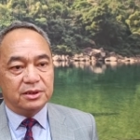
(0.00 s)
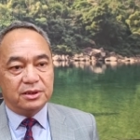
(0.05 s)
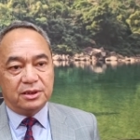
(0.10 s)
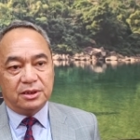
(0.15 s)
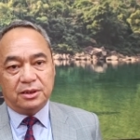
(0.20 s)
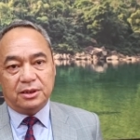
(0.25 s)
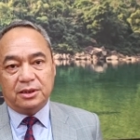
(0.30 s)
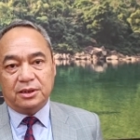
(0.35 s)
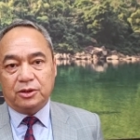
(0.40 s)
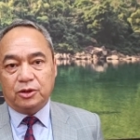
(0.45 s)

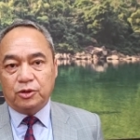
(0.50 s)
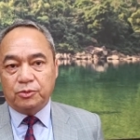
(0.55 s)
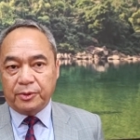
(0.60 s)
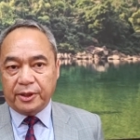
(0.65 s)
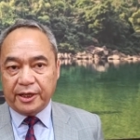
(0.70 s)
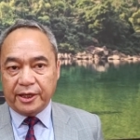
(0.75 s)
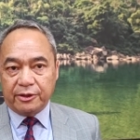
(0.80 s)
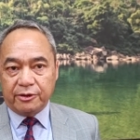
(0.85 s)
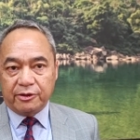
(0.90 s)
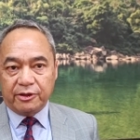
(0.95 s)
uh,
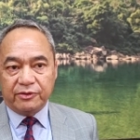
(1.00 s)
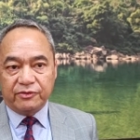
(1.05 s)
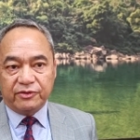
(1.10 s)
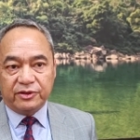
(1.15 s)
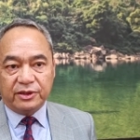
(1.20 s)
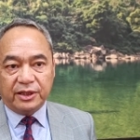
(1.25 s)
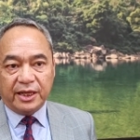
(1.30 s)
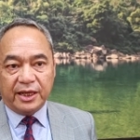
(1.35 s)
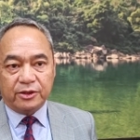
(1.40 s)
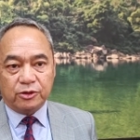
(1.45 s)

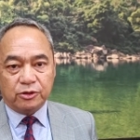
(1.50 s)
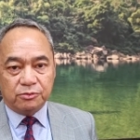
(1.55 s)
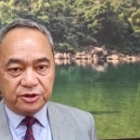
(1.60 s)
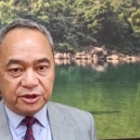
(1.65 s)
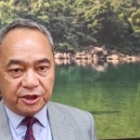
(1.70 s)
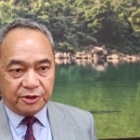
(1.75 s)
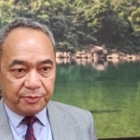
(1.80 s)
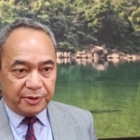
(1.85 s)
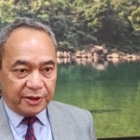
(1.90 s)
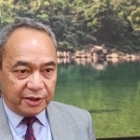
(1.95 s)
River and
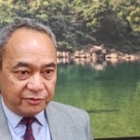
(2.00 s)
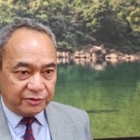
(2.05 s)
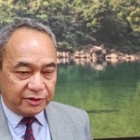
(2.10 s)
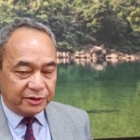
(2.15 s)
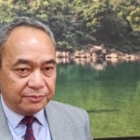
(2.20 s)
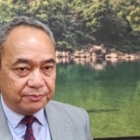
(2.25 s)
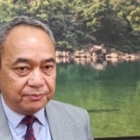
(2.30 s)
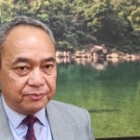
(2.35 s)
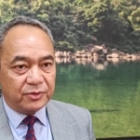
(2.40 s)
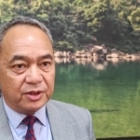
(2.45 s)
Umshirpi River.
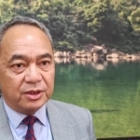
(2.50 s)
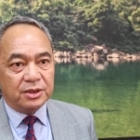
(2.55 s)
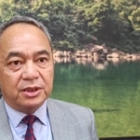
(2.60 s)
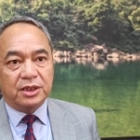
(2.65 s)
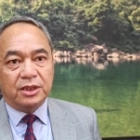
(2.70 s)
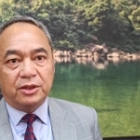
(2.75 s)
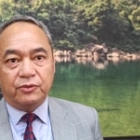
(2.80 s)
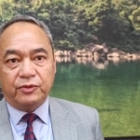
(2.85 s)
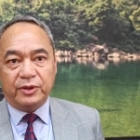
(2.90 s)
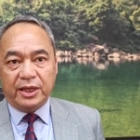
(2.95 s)

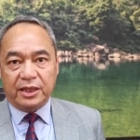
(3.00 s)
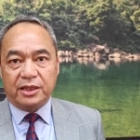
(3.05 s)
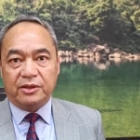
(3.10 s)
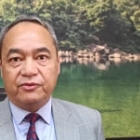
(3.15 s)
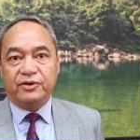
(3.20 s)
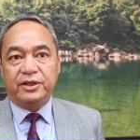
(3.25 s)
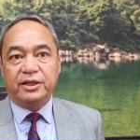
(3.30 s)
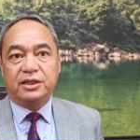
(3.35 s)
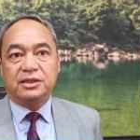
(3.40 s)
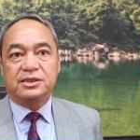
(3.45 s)
We had a
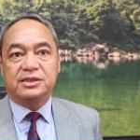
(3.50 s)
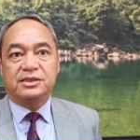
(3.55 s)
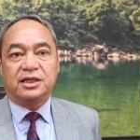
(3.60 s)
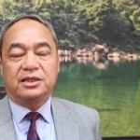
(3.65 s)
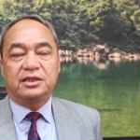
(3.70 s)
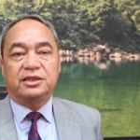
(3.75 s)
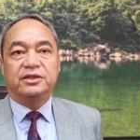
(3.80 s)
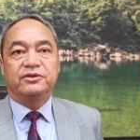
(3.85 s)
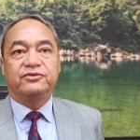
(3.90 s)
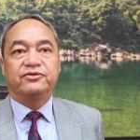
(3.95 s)
very
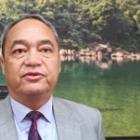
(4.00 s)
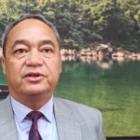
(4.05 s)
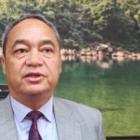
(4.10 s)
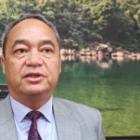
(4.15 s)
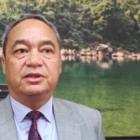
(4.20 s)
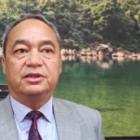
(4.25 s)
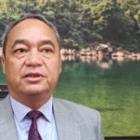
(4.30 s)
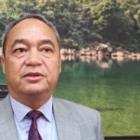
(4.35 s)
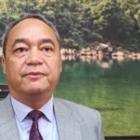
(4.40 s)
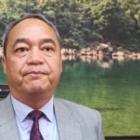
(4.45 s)
constructive
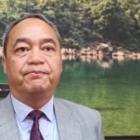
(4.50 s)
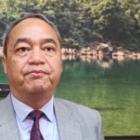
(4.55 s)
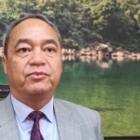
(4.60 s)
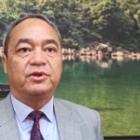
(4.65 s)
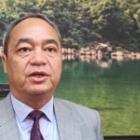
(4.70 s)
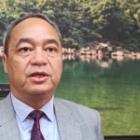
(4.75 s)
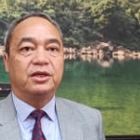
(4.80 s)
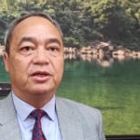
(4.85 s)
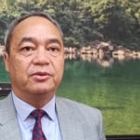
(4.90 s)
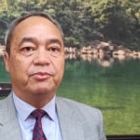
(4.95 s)
uh,
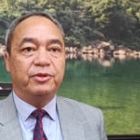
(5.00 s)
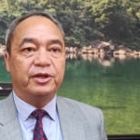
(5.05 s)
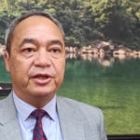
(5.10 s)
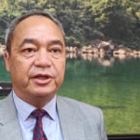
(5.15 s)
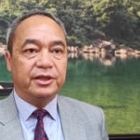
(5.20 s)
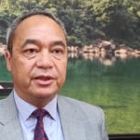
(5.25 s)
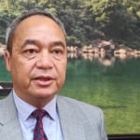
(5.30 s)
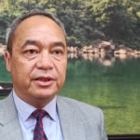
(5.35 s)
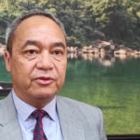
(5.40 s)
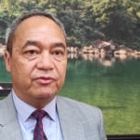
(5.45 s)
uh,
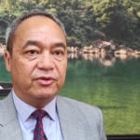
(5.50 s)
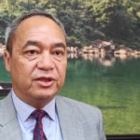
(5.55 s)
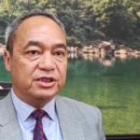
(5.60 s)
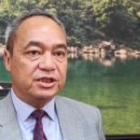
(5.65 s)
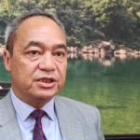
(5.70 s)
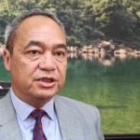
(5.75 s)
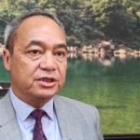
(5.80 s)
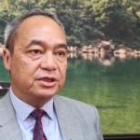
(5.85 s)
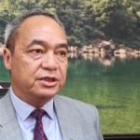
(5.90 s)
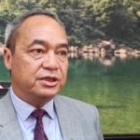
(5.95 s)
meeting in
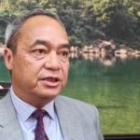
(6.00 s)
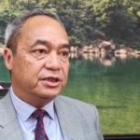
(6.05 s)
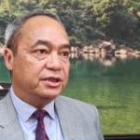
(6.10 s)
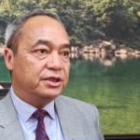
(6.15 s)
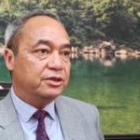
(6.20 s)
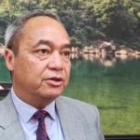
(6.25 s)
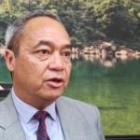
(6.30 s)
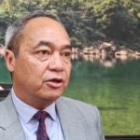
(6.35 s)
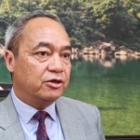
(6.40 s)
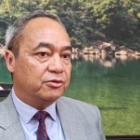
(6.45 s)
which uh, the
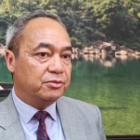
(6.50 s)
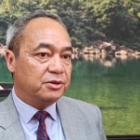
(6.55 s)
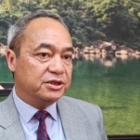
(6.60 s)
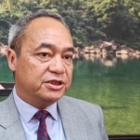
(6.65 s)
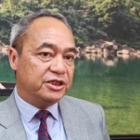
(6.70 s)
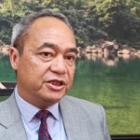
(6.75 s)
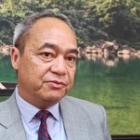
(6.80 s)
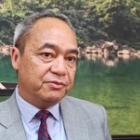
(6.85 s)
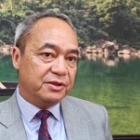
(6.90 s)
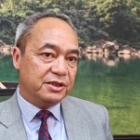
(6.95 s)
Honorable
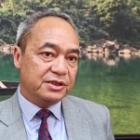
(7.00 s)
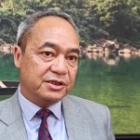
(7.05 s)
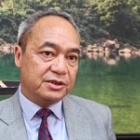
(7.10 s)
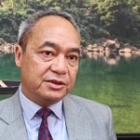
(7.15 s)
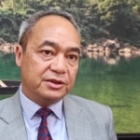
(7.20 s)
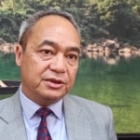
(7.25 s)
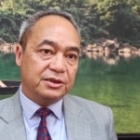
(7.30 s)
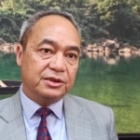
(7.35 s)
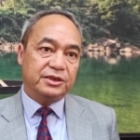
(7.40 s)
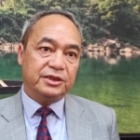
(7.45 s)
Chief
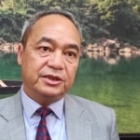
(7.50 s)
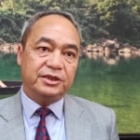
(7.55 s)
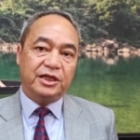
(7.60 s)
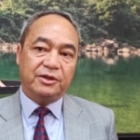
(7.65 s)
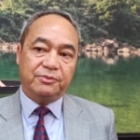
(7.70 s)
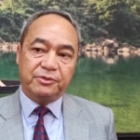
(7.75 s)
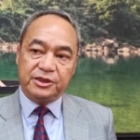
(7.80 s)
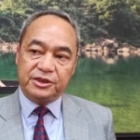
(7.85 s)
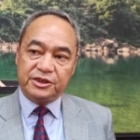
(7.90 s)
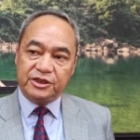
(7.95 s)
Minister, the
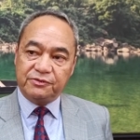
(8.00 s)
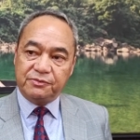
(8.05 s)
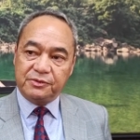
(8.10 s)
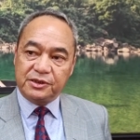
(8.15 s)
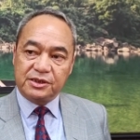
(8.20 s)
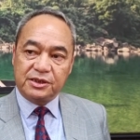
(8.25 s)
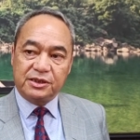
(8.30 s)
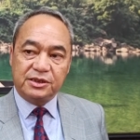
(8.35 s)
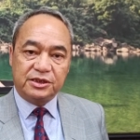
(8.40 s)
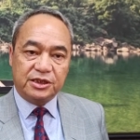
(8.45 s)
Deputy Chief
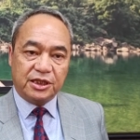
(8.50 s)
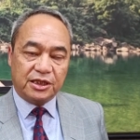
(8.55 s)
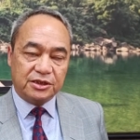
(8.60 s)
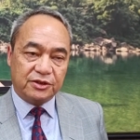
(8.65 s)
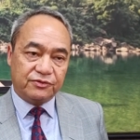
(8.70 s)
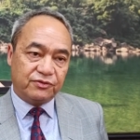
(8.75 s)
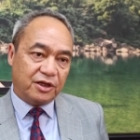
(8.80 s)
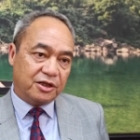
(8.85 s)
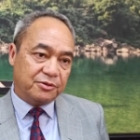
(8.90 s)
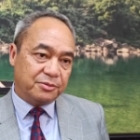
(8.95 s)
Minister in charge
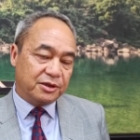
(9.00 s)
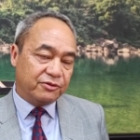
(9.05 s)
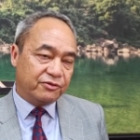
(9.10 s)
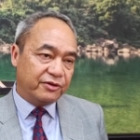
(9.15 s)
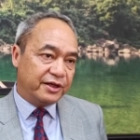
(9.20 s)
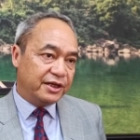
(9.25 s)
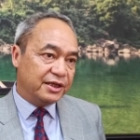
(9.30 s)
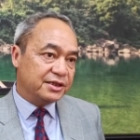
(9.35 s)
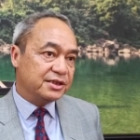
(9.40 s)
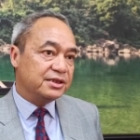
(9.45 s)
of Urban
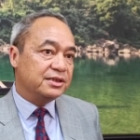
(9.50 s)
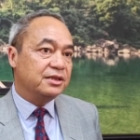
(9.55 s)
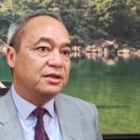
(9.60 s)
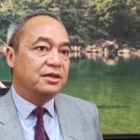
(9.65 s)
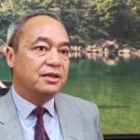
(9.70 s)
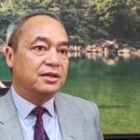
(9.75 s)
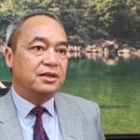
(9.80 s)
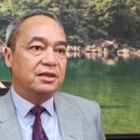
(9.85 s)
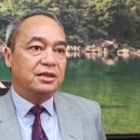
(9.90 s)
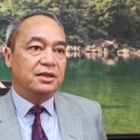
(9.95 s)
Affairs
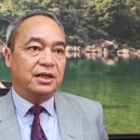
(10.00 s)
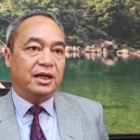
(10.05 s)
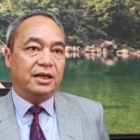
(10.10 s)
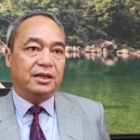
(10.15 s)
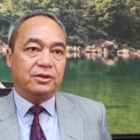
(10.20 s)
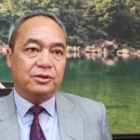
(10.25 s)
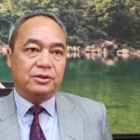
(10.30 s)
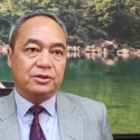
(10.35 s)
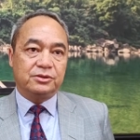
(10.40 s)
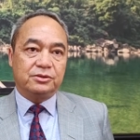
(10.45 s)
and
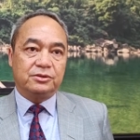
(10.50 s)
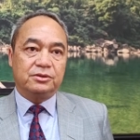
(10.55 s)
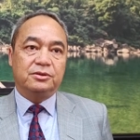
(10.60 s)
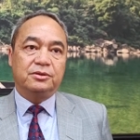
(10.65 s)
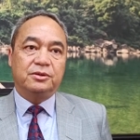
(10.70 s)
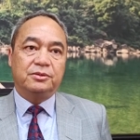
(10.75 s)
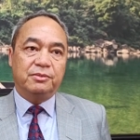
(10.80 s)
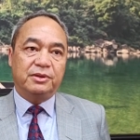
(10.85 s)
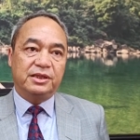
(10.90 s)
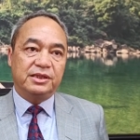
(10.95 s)
also
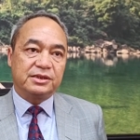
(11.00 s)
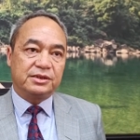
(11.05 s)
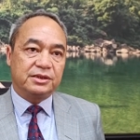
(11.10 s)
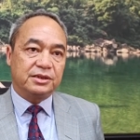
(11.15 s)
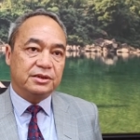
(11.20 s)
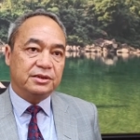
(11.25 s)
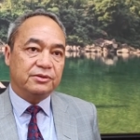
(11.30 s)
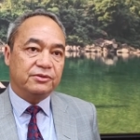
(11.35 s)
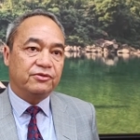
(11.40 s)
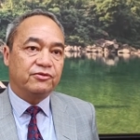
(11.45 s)

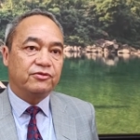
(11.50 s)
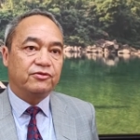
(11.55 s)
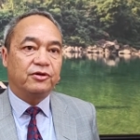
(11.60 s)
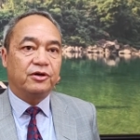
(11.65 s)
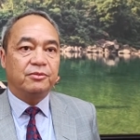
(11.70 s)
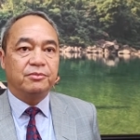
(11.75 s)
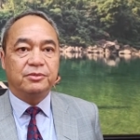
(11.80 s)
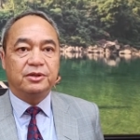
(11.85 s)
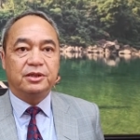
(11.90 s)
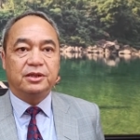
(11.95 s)
Minister
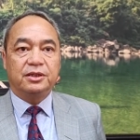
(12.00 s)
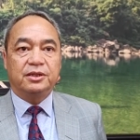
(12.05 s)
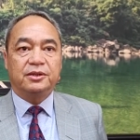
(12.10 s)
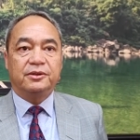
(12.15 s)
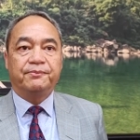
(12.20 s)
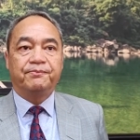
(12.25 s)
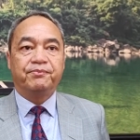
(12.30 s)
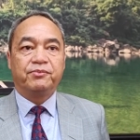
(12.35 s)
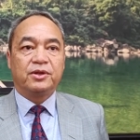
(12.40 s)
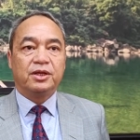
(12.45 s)
from, uh,
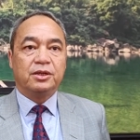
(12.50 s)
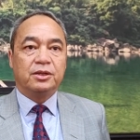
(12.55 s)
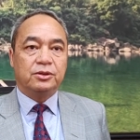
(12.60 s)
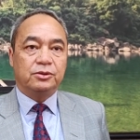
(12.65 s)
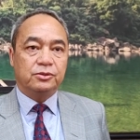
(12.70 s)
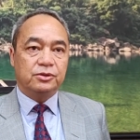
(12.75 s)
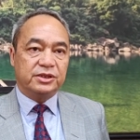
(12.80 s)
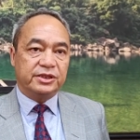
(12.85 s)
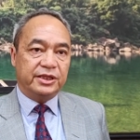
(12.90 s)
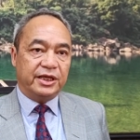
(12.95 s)

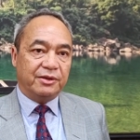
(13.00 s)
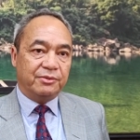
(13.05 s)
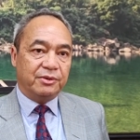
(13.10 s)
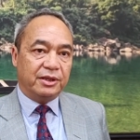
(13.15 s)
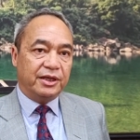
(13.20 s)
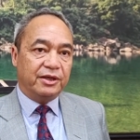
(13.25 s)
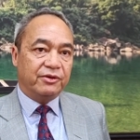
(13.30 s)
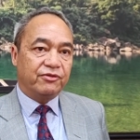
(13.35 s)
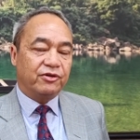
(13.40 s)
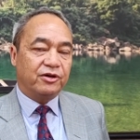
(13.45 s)
was the
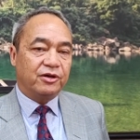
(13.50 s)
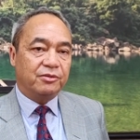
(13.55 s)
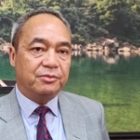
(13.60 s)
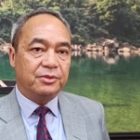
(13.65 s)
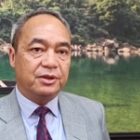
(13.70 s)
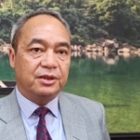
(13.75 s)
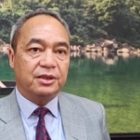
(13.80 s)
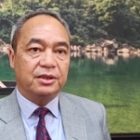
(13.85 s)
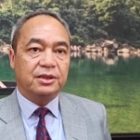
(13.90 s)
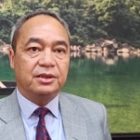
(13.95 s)
MLA from
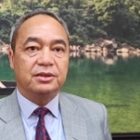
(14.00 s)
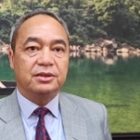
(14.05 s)
uh,